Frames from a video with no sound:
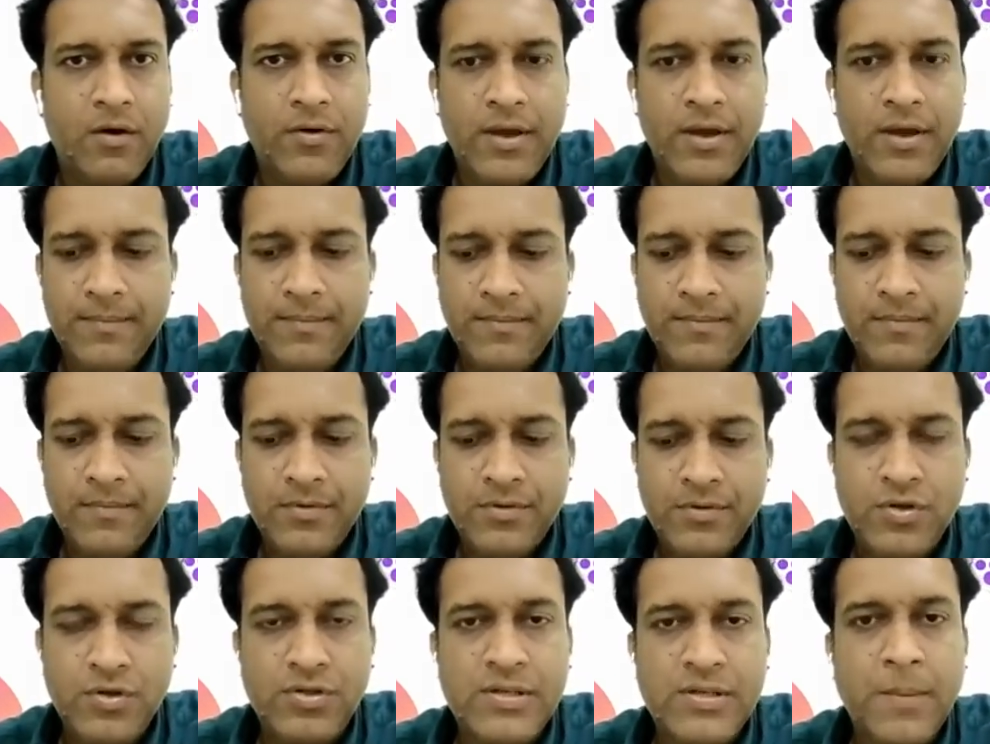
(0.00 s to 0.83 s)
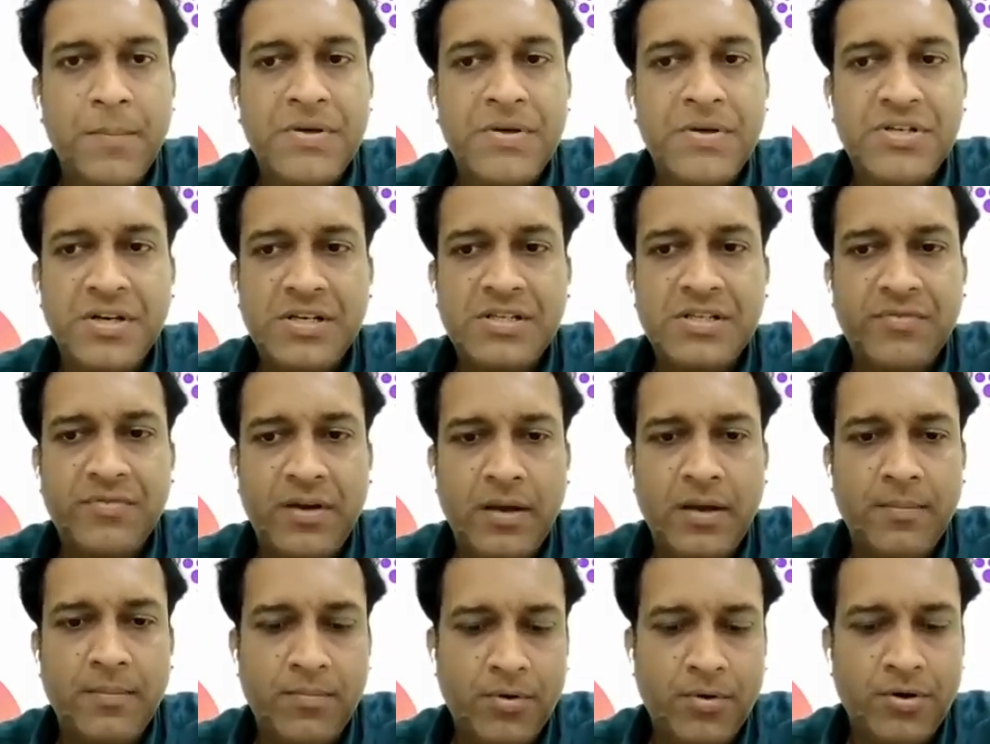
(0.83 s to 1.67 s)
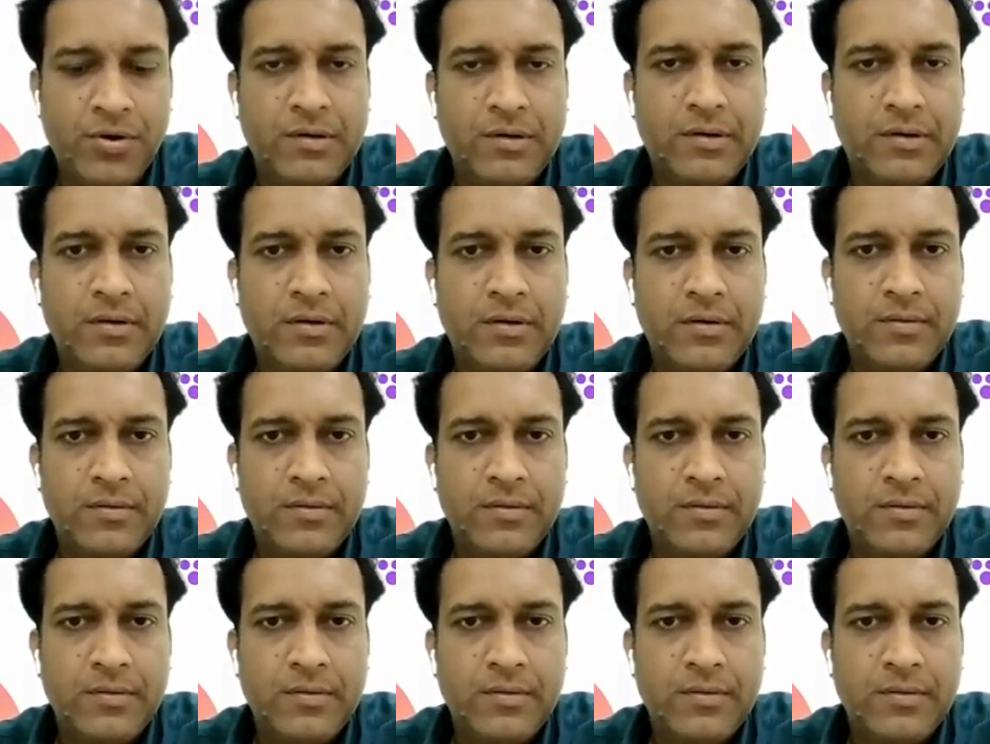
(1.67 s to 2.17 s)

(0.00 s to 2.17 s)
Okay, so submission is very important.